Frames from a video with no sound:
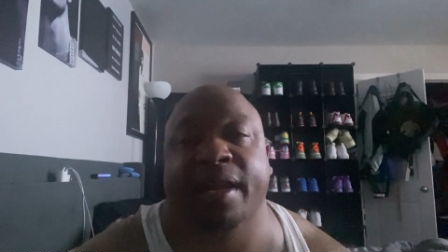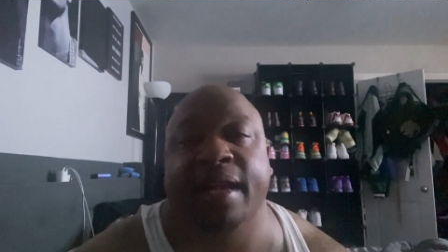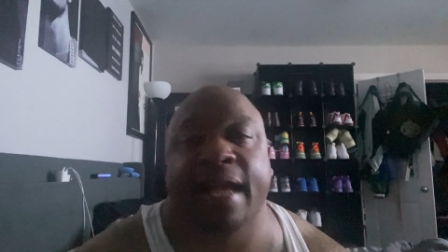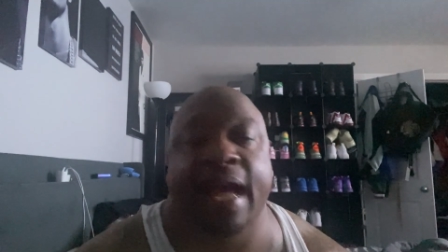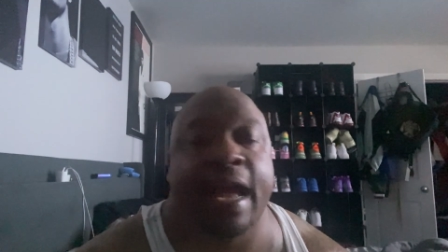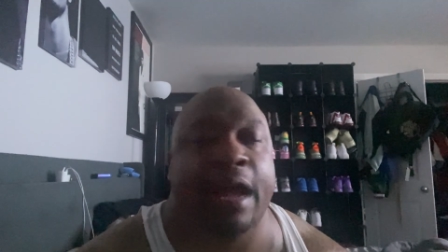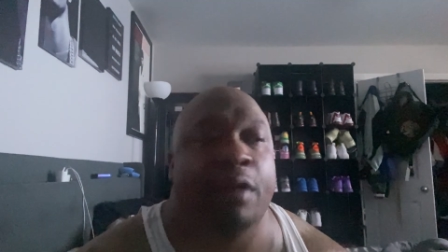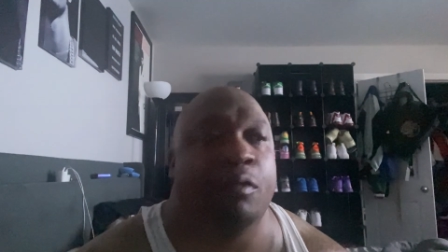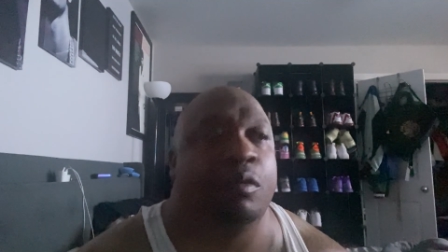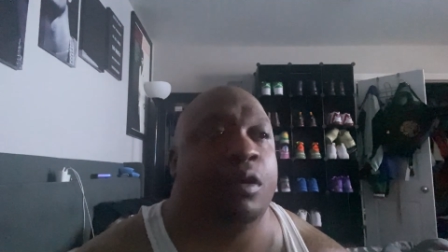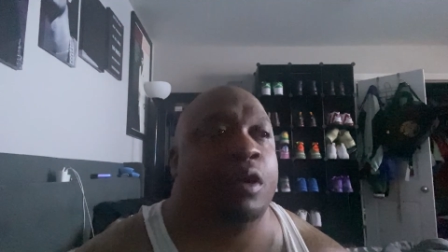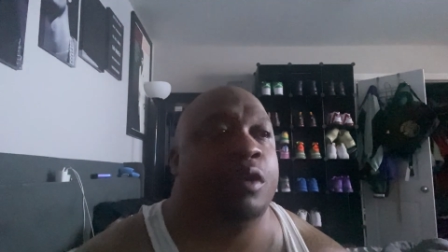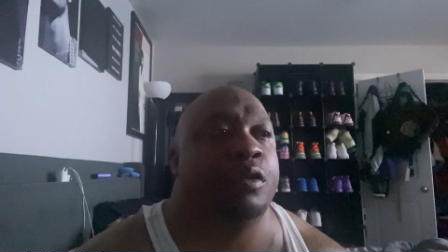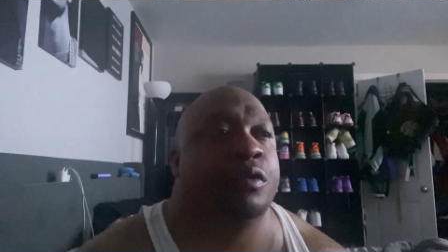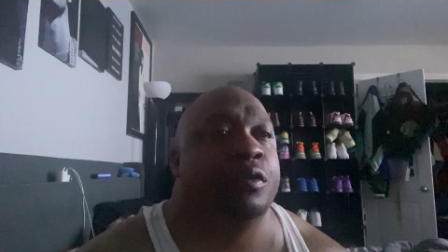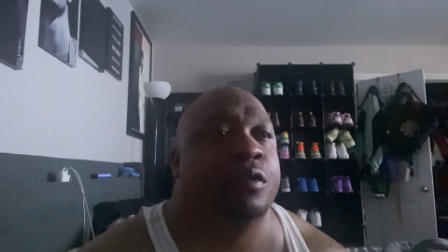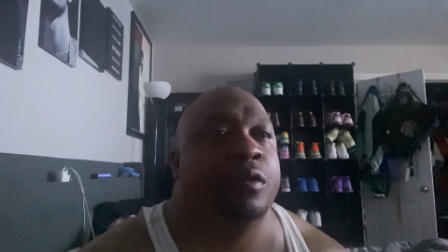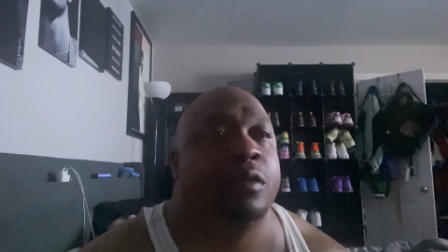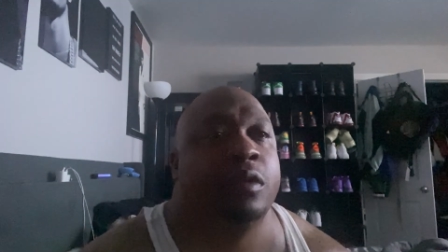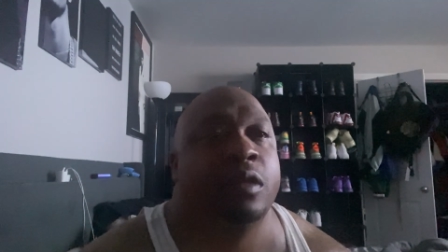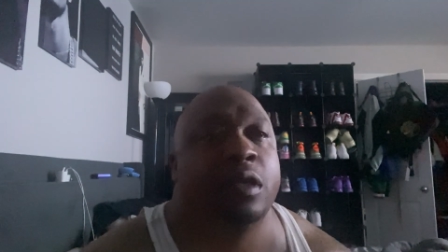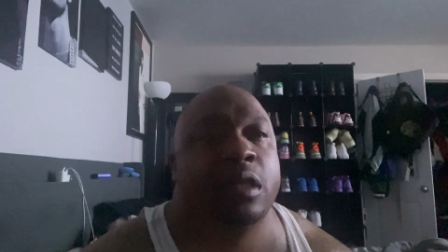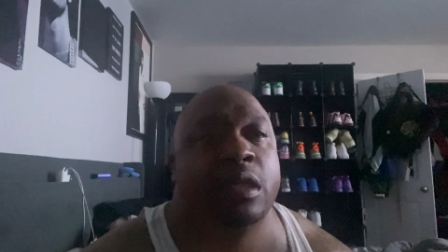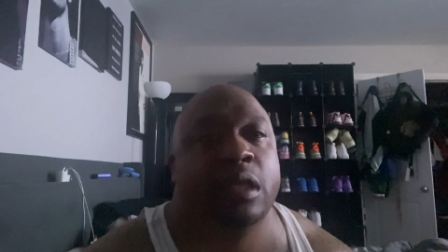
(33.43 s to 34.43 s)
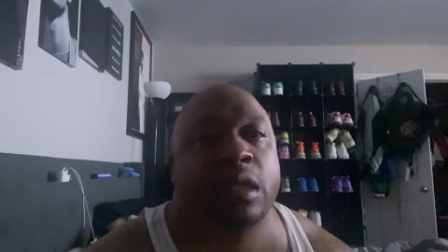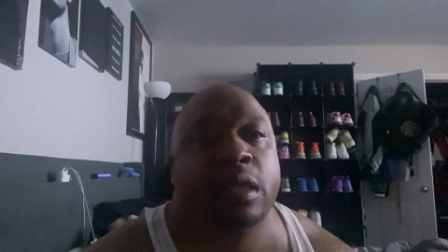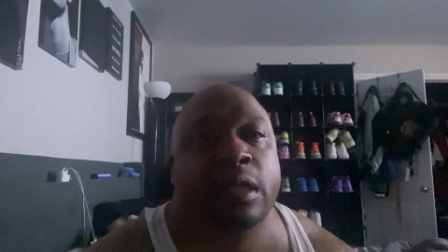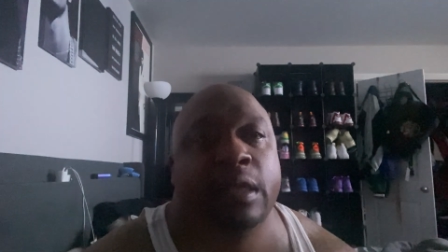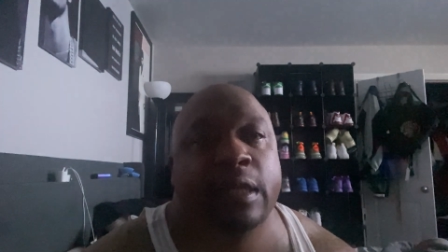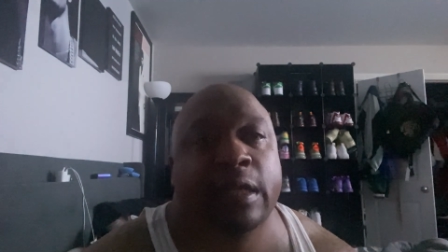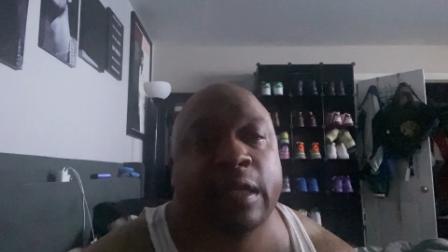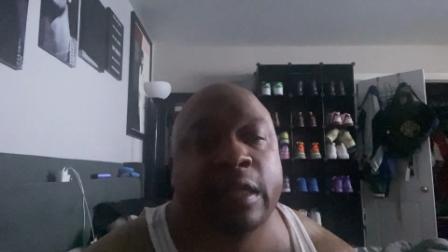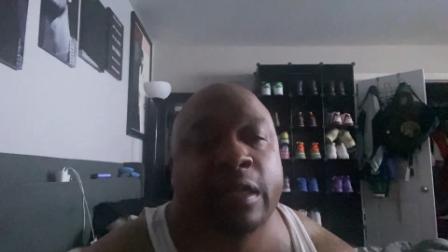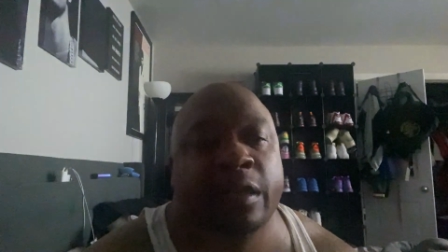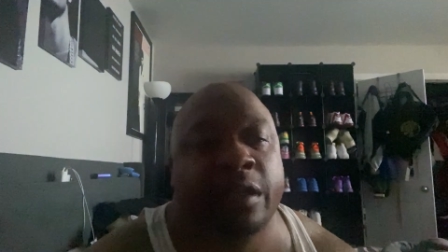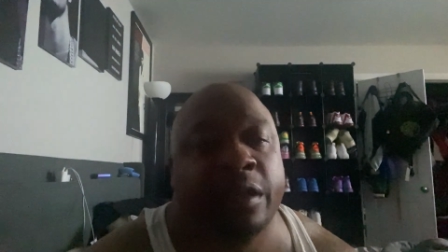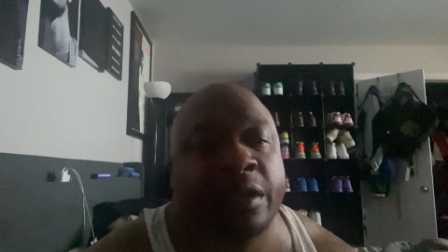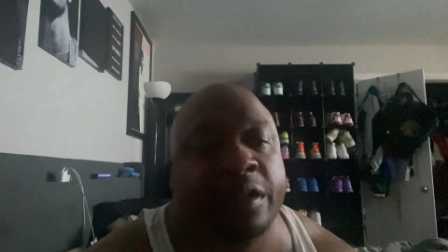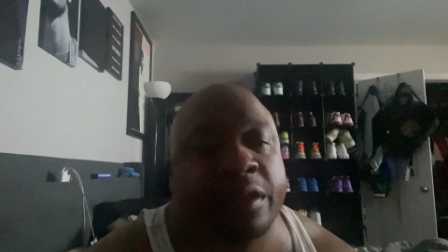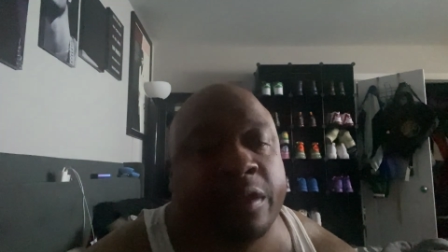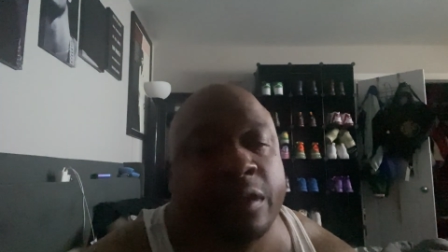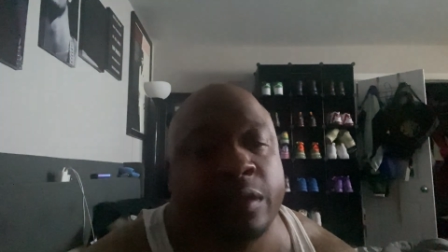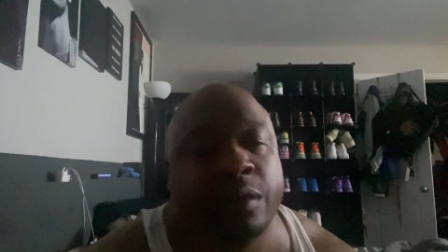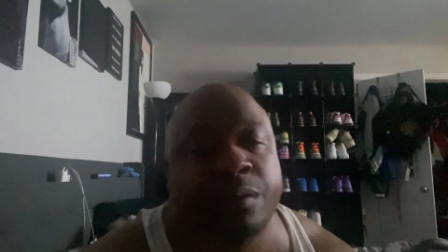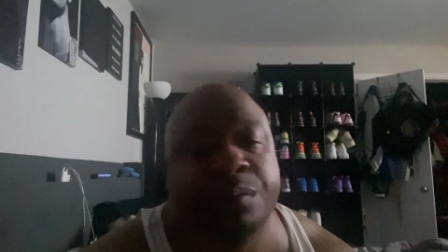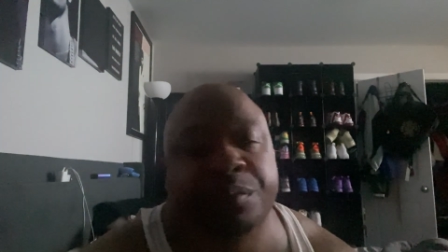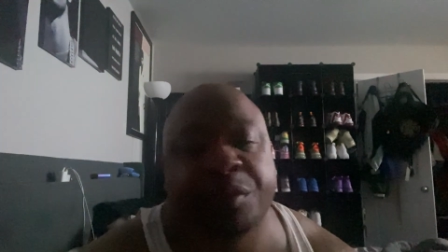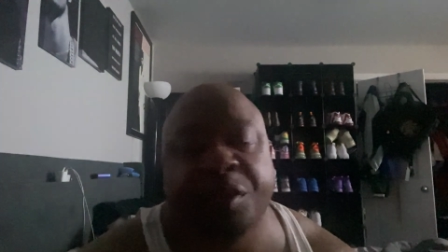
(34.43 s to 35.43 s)
Kyro.
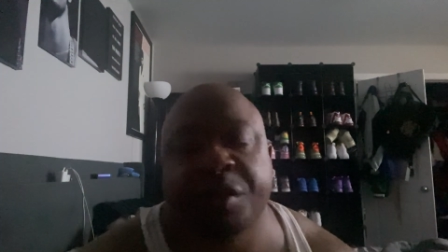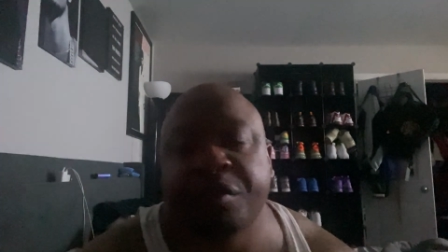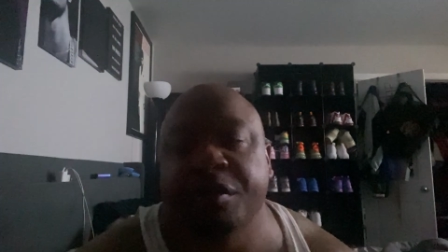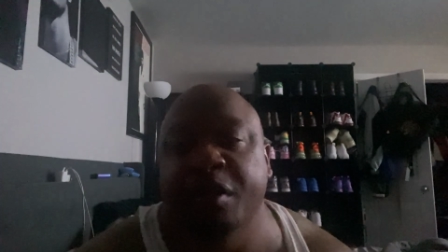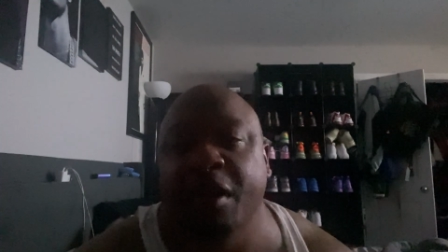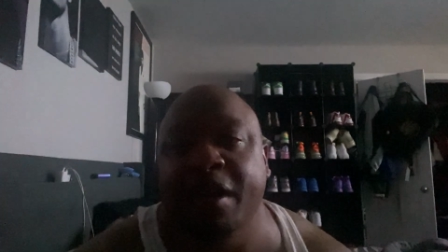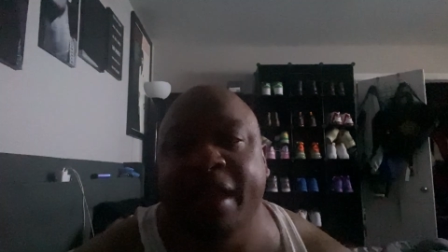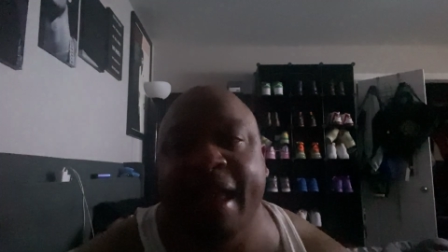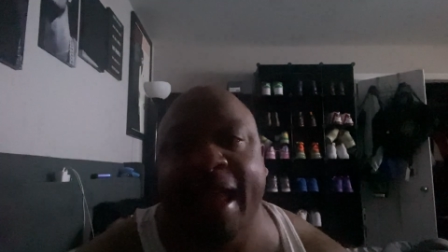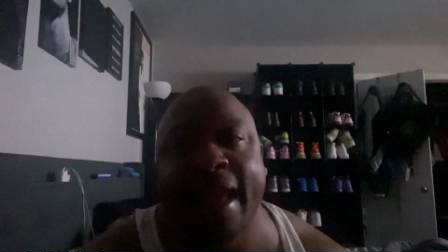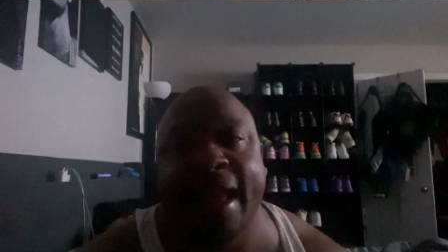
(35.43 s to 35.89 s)
Um, you know, he